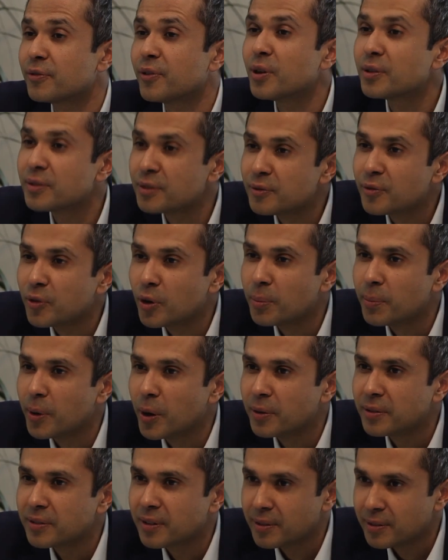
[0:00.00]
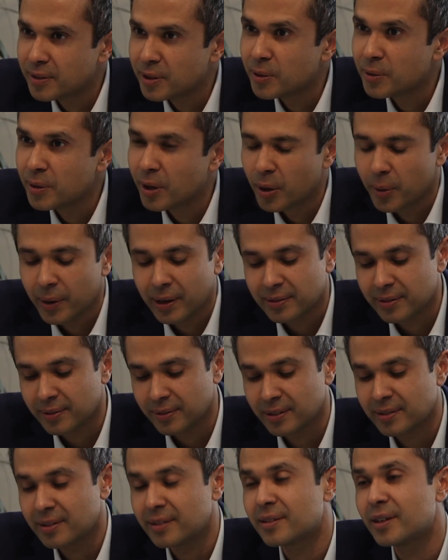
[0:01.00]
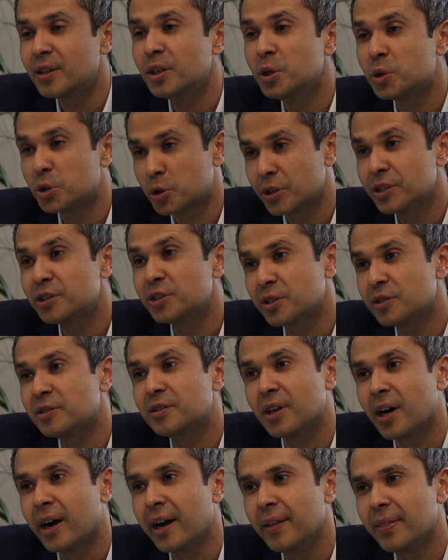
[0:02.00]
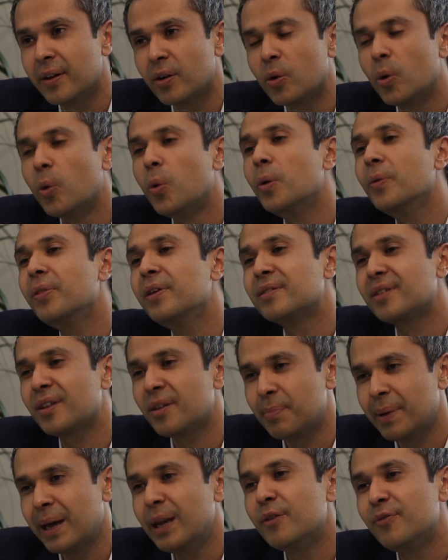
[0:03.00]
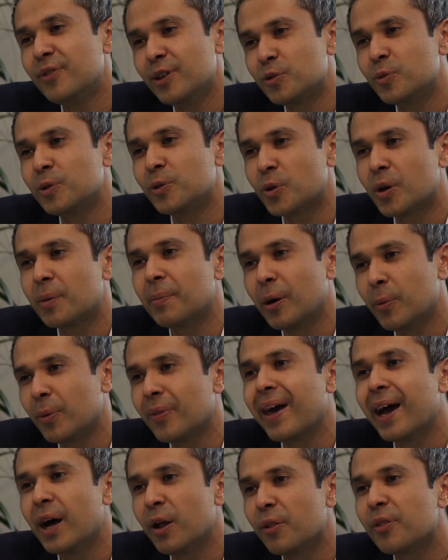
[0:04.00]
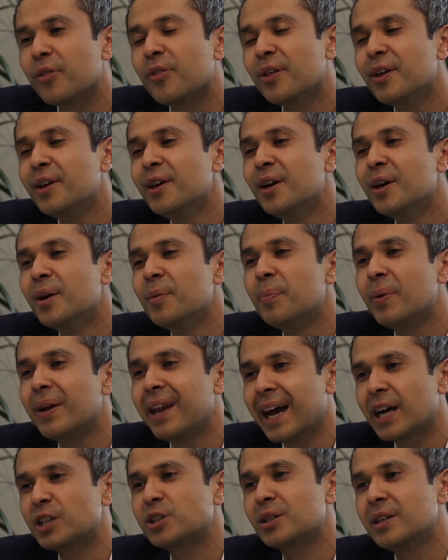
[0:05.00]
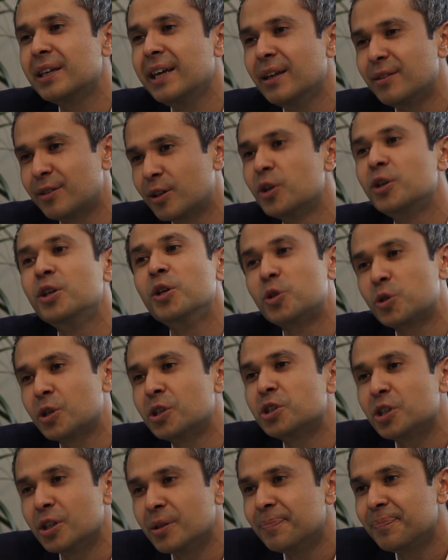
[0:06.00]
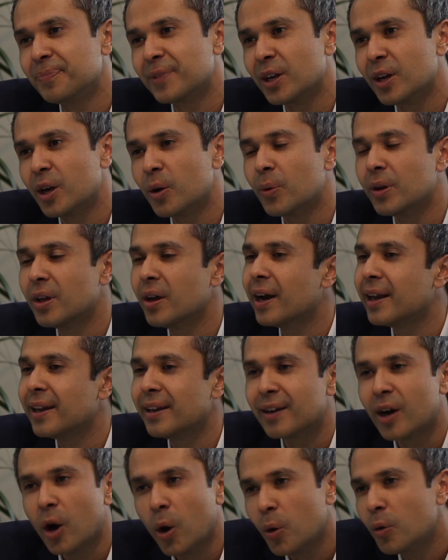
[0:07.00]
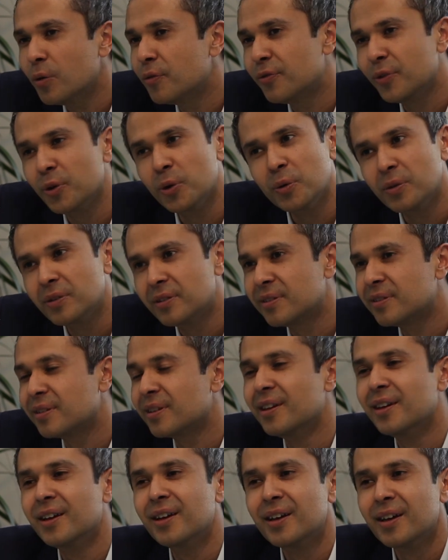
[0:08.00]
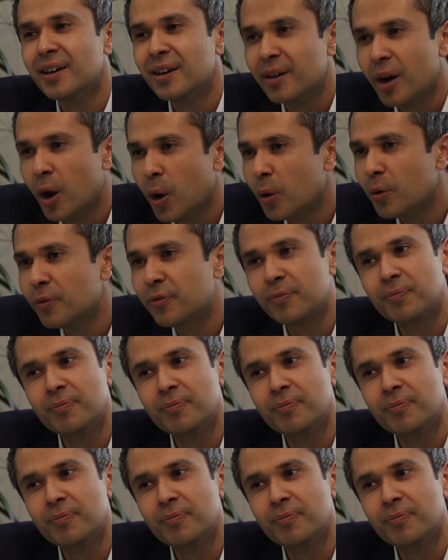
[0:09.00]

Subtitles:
first and foremost, as you know, this is a nutritious diet. There are all these other benefits we talk about with health, but actually it's good nutrition. You know, when you're adding whole foods, whole